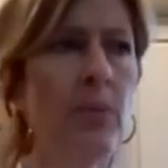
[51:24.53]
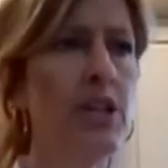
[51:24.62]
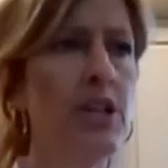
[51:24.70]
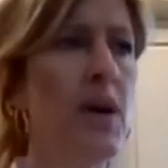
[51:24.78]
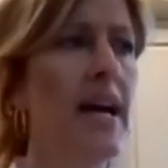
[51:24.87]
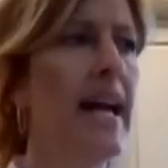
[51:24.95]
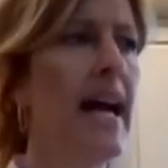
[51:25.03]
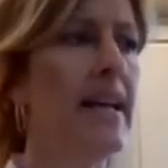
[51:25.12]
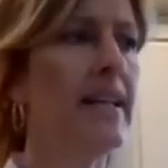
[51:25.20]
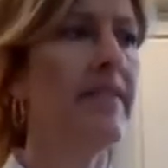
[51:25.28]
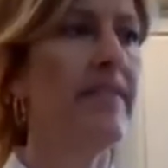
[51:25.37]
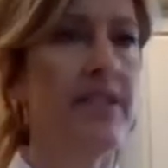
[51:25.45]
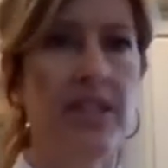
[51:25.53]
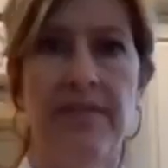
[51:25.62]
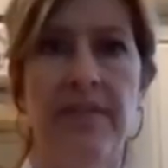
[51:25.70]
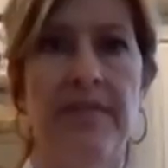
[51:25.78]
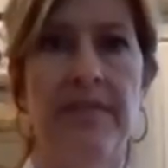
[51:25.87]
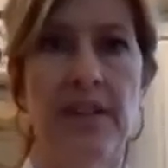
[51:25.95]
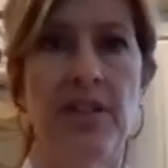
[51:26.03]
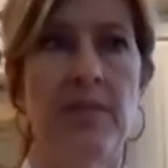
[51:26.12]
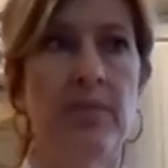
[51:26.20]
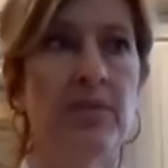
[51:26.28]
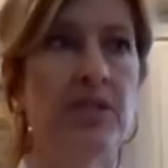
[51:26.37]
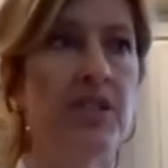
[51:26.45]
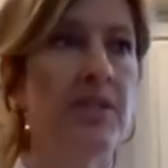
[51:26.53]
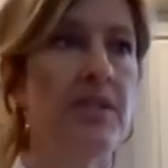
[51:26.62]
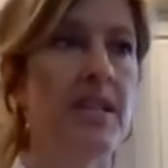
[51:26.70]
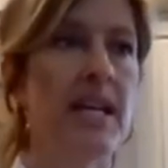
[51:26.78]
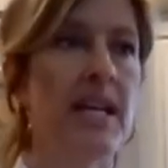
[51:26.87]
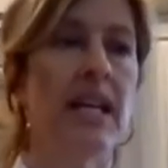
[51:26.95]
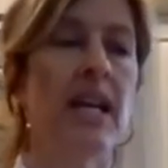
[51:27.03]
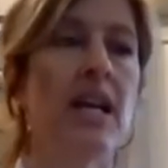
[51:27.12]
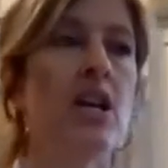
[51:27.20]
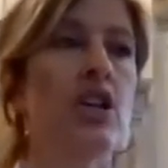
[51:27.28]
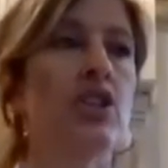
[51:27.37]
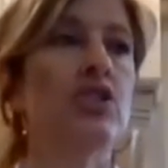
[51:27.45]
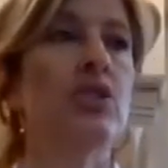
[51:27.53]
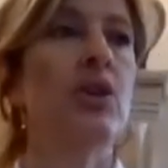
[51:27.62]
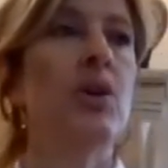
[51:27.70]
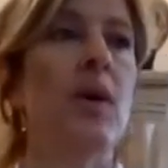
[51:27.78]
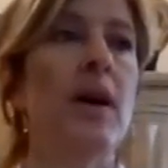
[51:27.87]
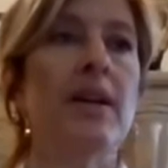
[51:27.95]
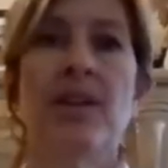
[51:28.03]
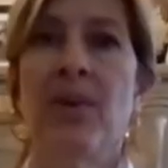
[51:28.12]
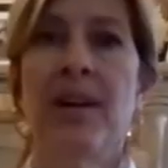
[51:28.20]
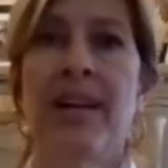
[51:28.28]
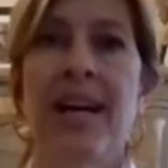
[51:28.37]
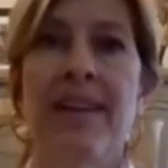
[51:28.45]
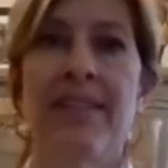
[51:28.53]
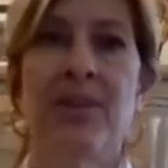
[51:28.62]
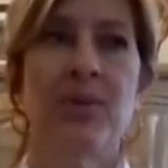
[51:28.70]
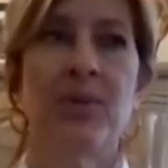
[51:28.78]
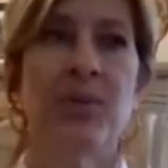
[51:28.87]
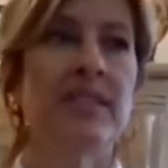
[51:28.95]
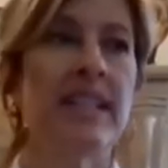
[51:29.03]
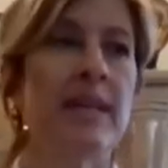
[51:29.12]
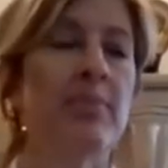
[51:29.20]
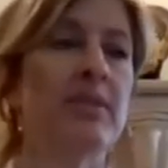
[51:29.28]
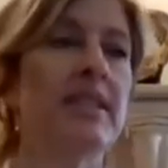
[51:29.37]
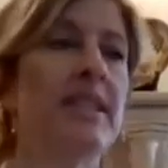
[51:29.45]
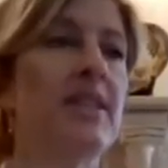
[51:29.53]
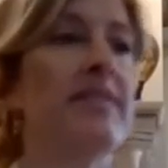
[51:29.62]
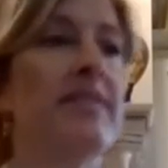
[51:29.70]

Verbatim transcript: you want to try adding different vegetables to your day. So I know I have the good old staples